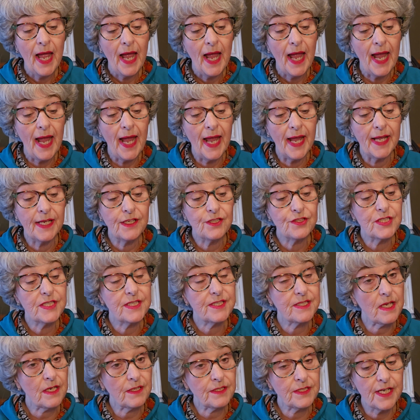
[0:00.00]
And she
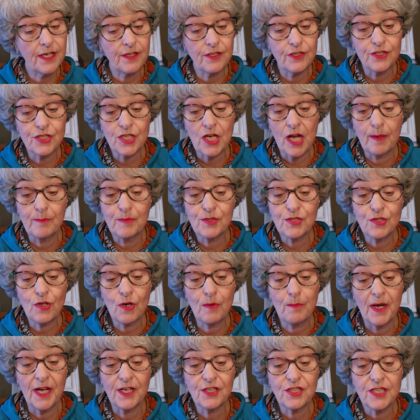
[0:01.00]
sucked at her job so
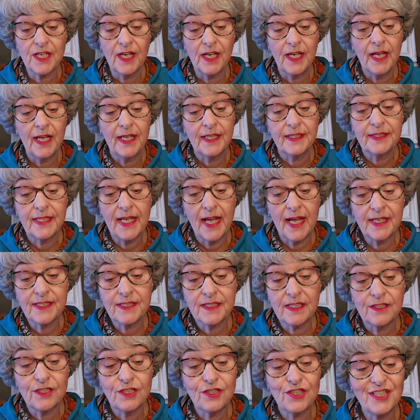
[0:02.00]
much that
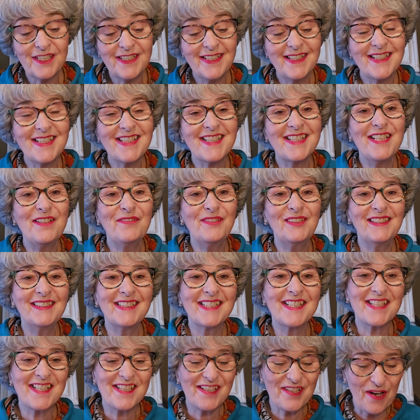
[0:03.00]
she isn't even
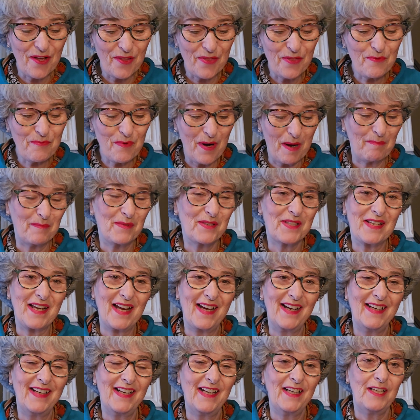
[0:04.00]
listed on the
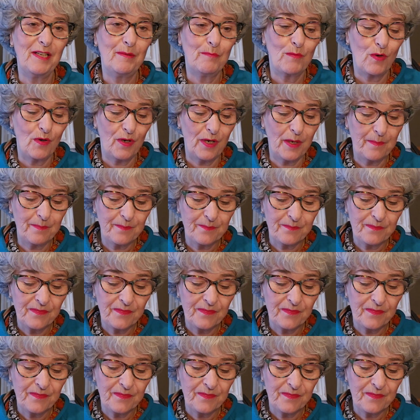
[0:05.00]
website anymore.